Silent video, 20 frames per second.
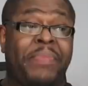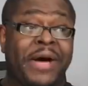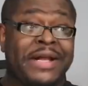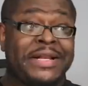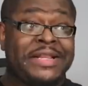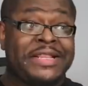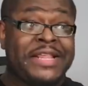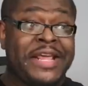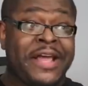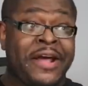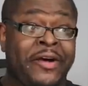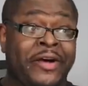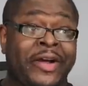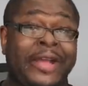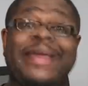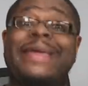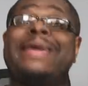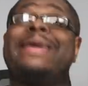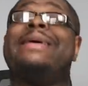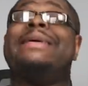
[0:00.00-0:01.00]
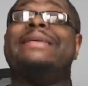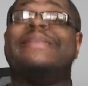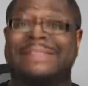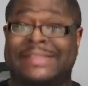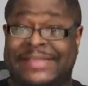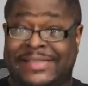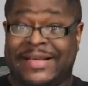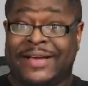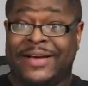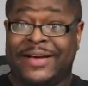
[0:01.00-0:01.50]
But there
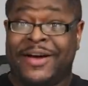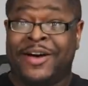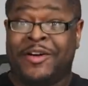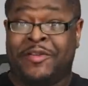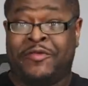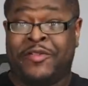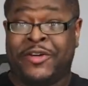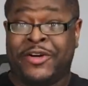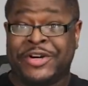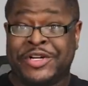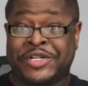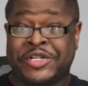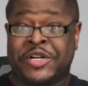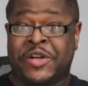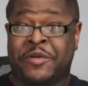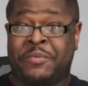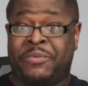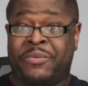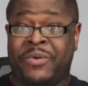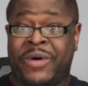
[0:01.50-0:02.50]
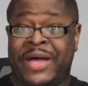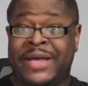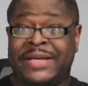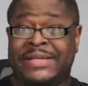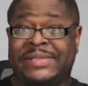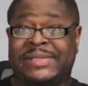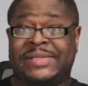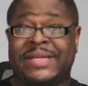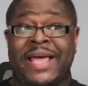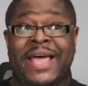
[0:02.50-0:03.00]
is a version of
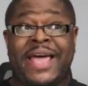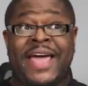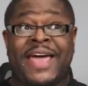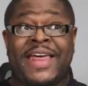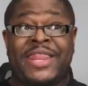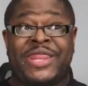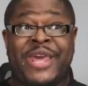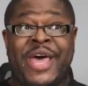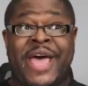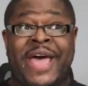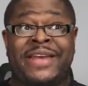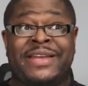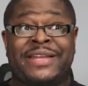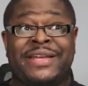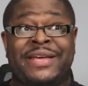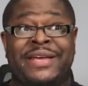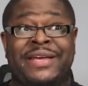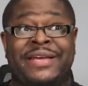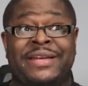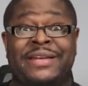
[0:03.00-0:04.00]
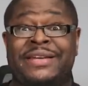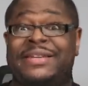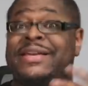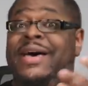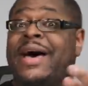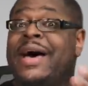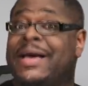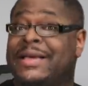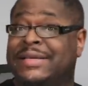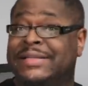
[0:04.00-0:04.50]
Bryce that
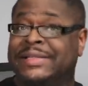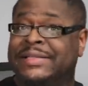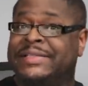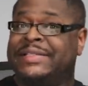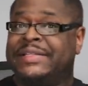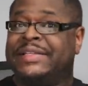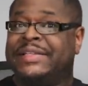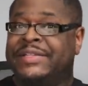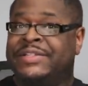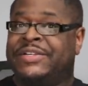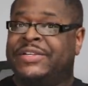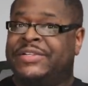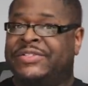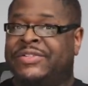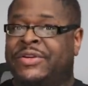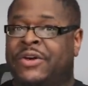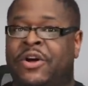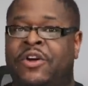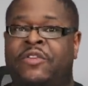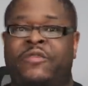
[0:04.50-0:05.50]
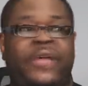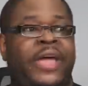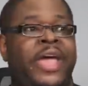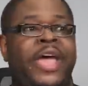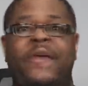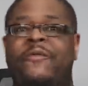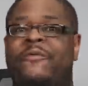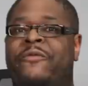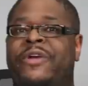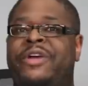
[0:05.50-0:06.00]
does deserve
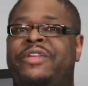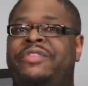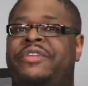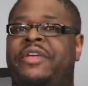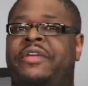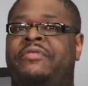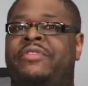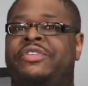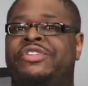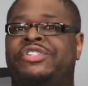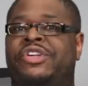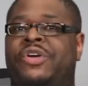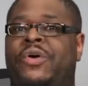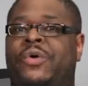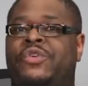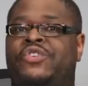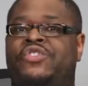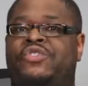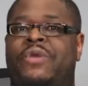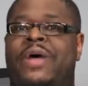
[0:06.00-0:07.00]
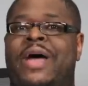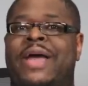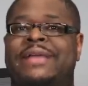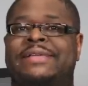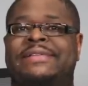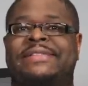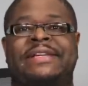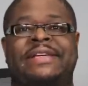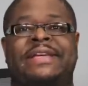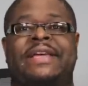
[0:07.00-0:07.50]
everything the show
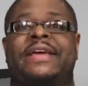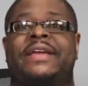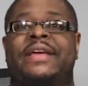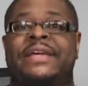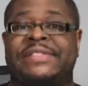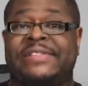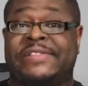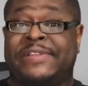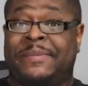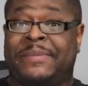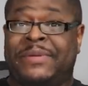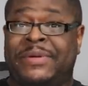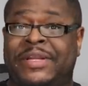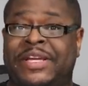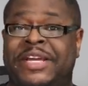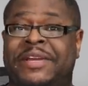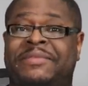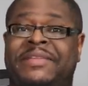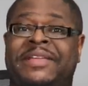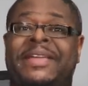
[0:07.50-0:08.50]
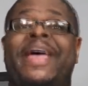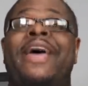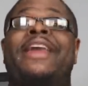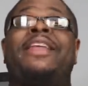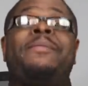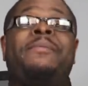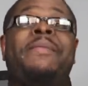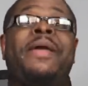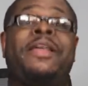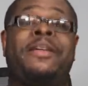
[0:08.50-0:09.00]
tries to get us to believe the
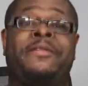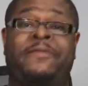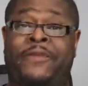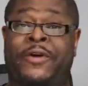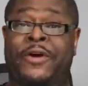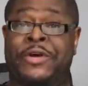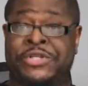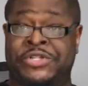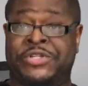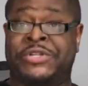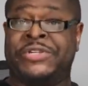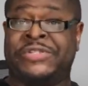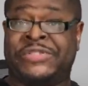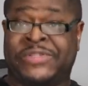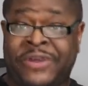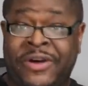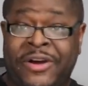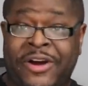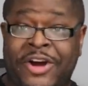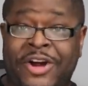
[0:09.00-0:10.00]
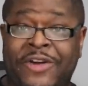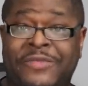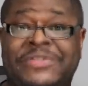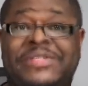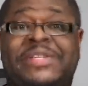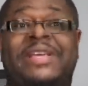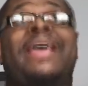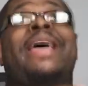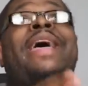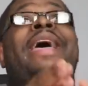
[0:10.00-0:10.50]
animated version
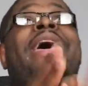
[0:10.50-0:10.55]
deserves.